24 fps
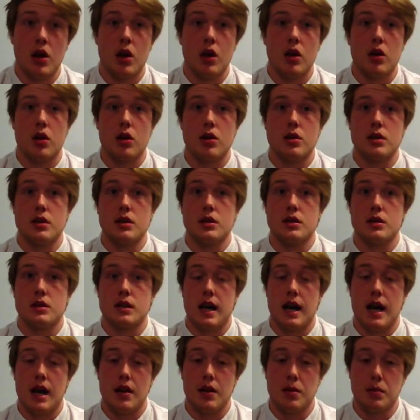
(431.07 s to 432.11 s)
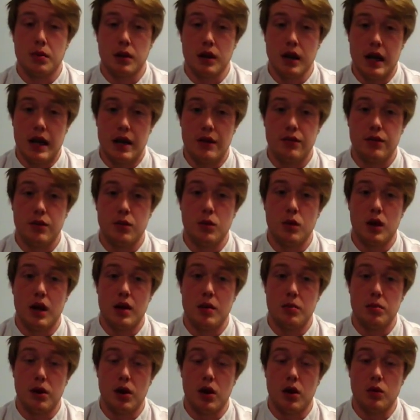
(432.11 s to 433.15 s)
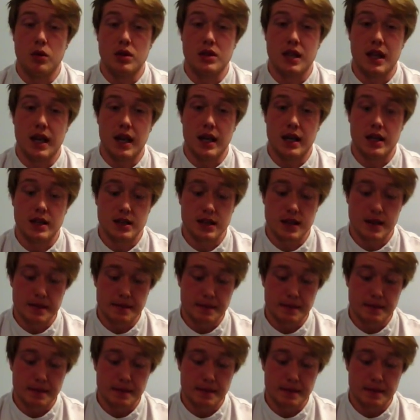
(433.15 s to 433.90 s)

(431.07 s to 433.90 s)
got to start the play from where the ball was kicked.